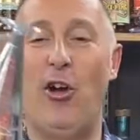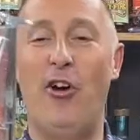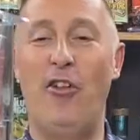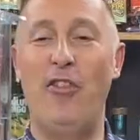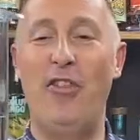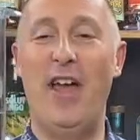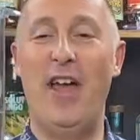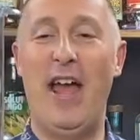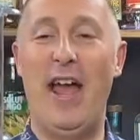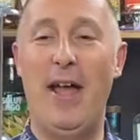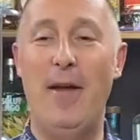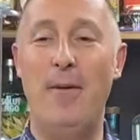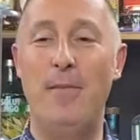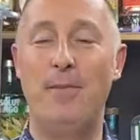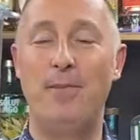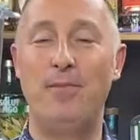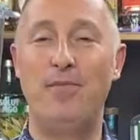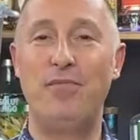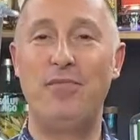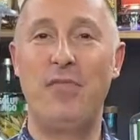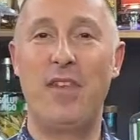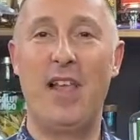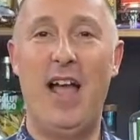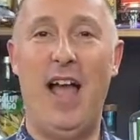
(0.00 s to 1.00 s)
on there
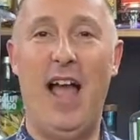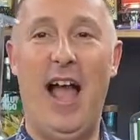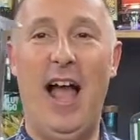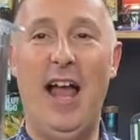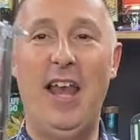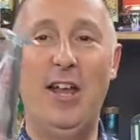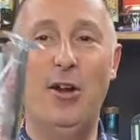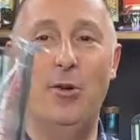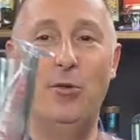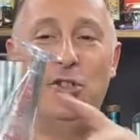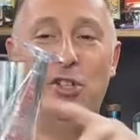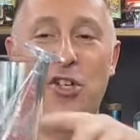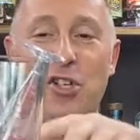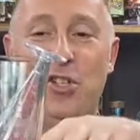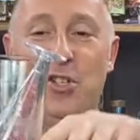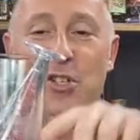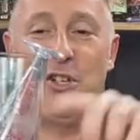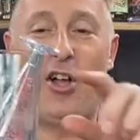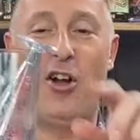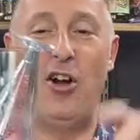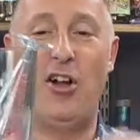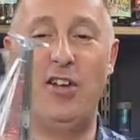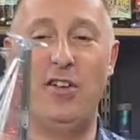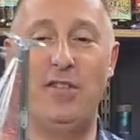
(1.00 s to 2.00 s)
and it'll
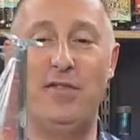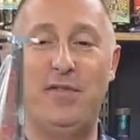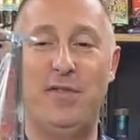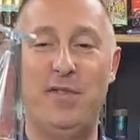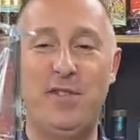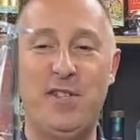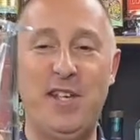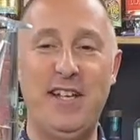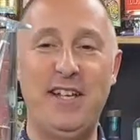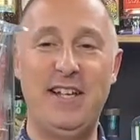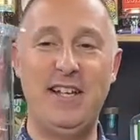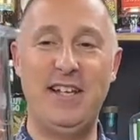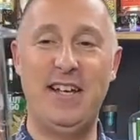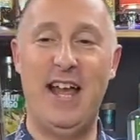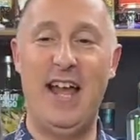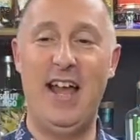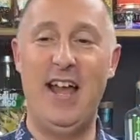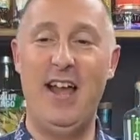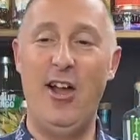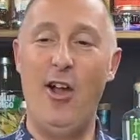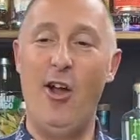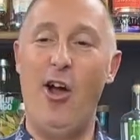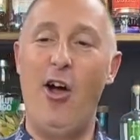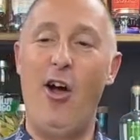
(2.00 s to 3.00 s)
just kind of sink in
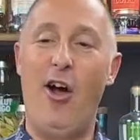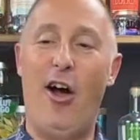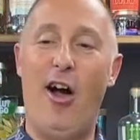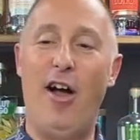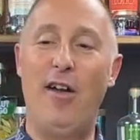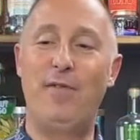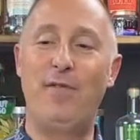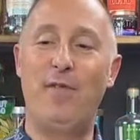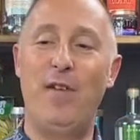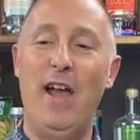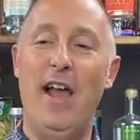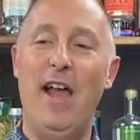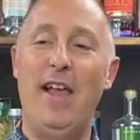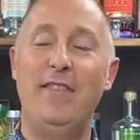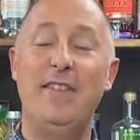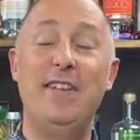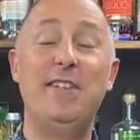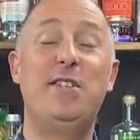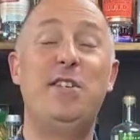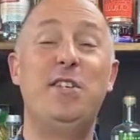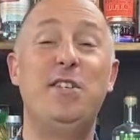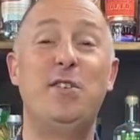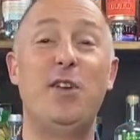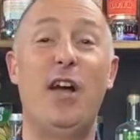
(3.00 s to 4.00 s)
there.
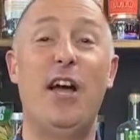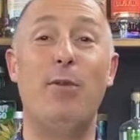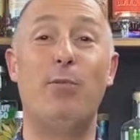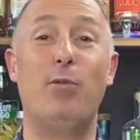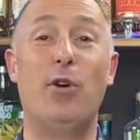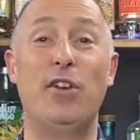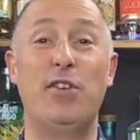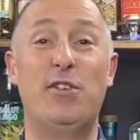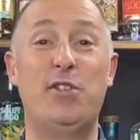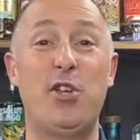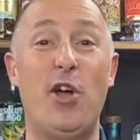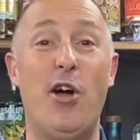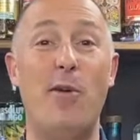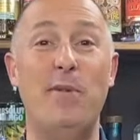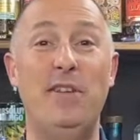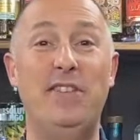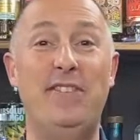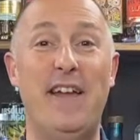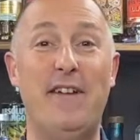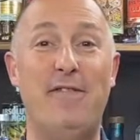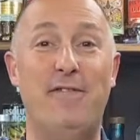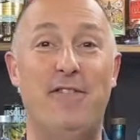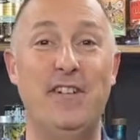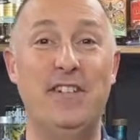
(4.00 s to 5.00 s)
This is one of Simon
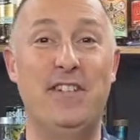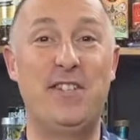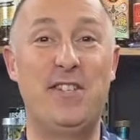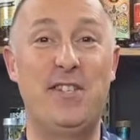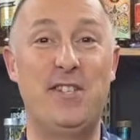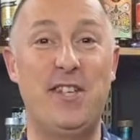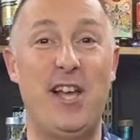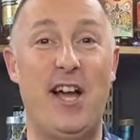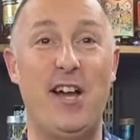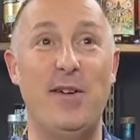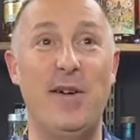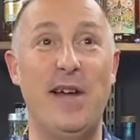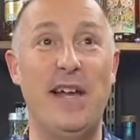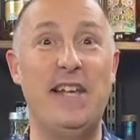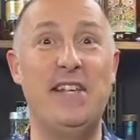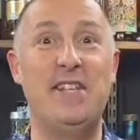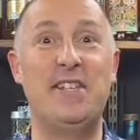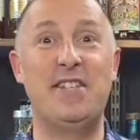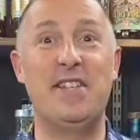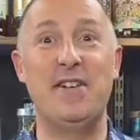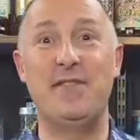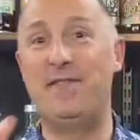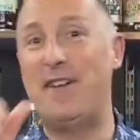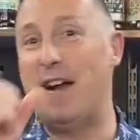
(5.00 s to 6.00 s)
Difford's. So
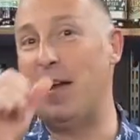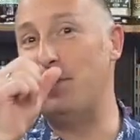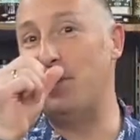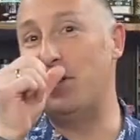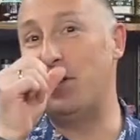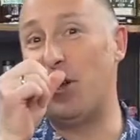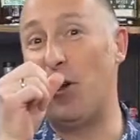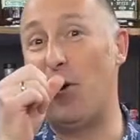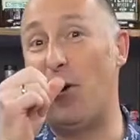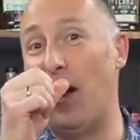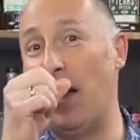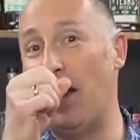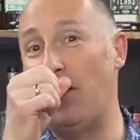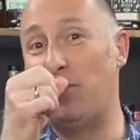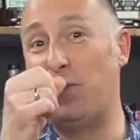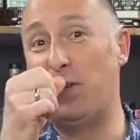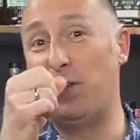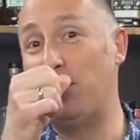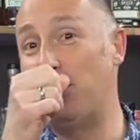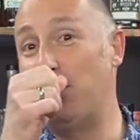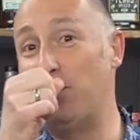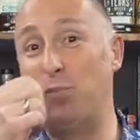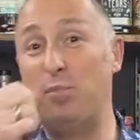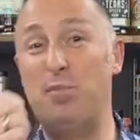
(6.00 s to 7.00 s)
he's the famous guy,
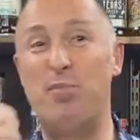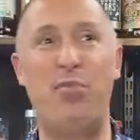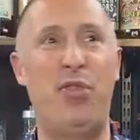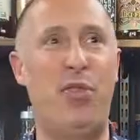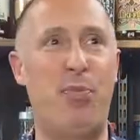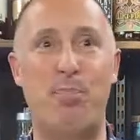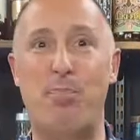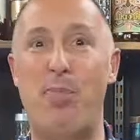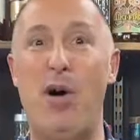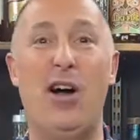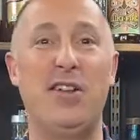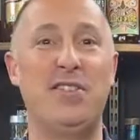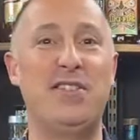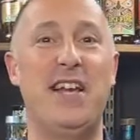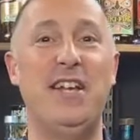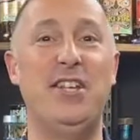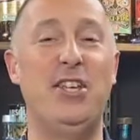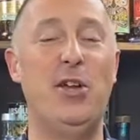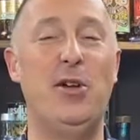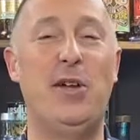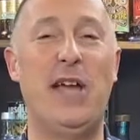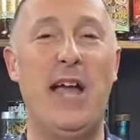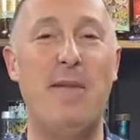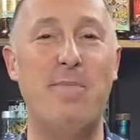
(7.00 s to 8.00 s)

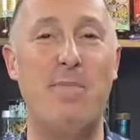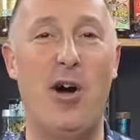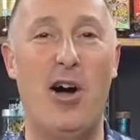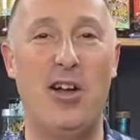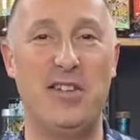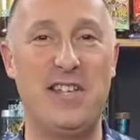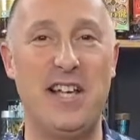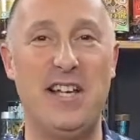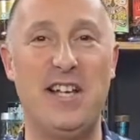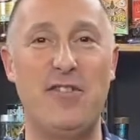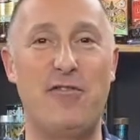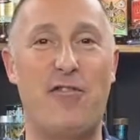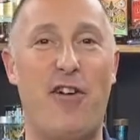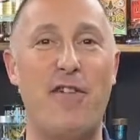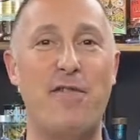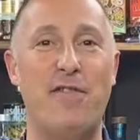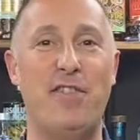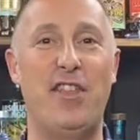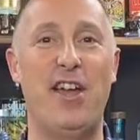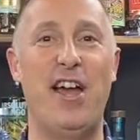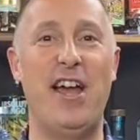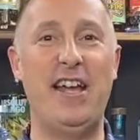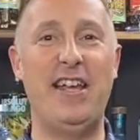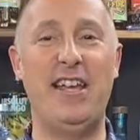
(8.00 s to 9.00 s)
UK bartender for over
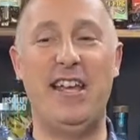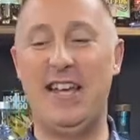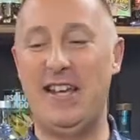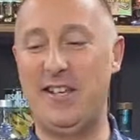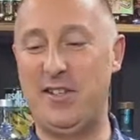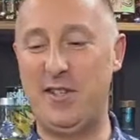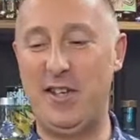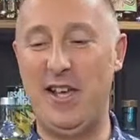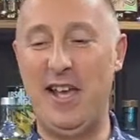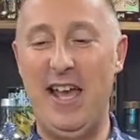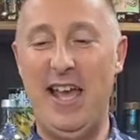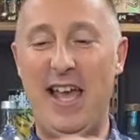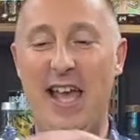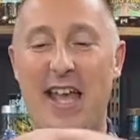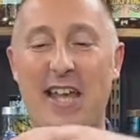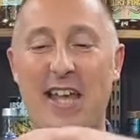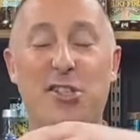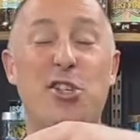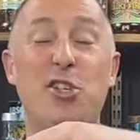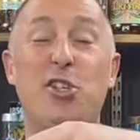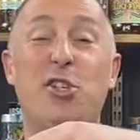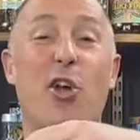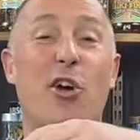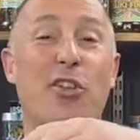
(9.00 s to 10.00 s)
30 years.
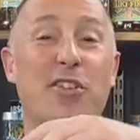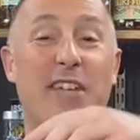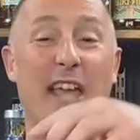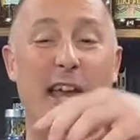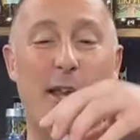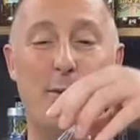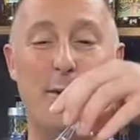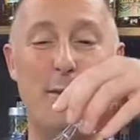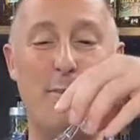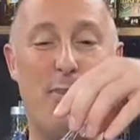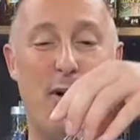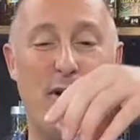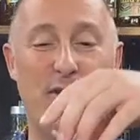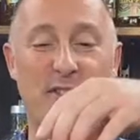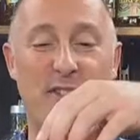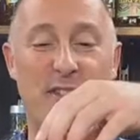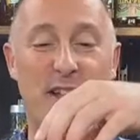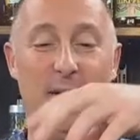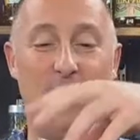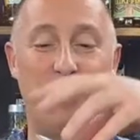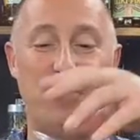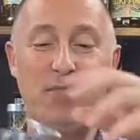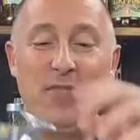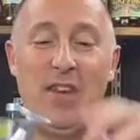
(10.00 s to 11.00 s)
He's just got together with
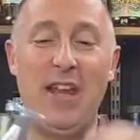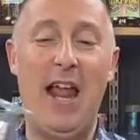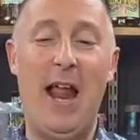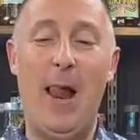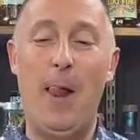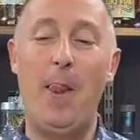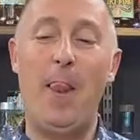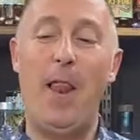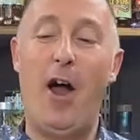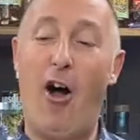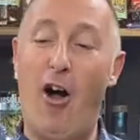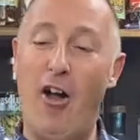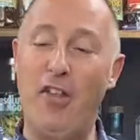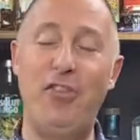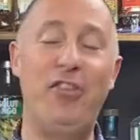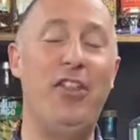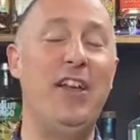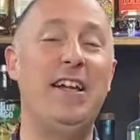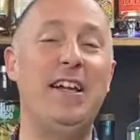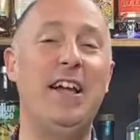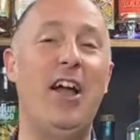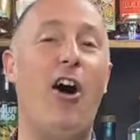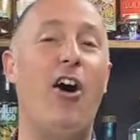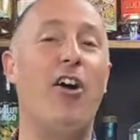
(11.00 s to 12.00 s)
Bonza. I
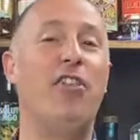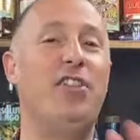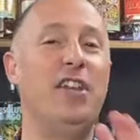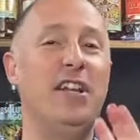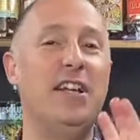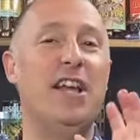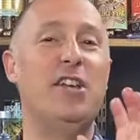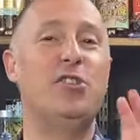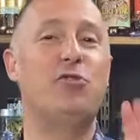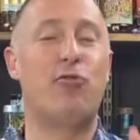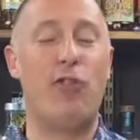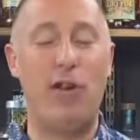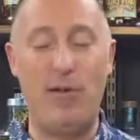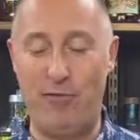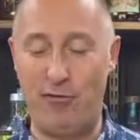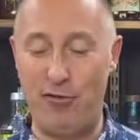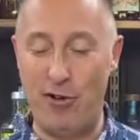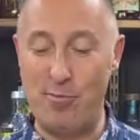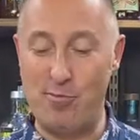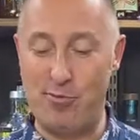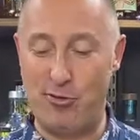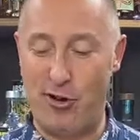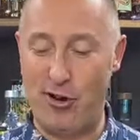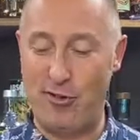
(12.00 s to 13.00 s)
think there's room
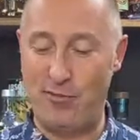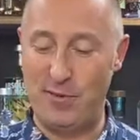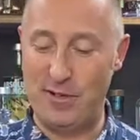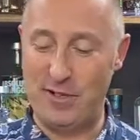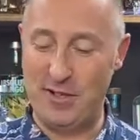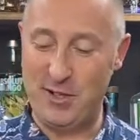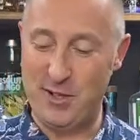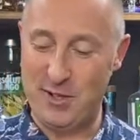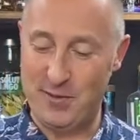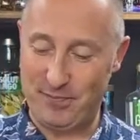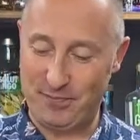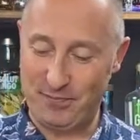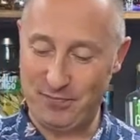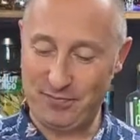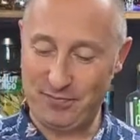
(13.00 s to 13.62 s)
for improvements.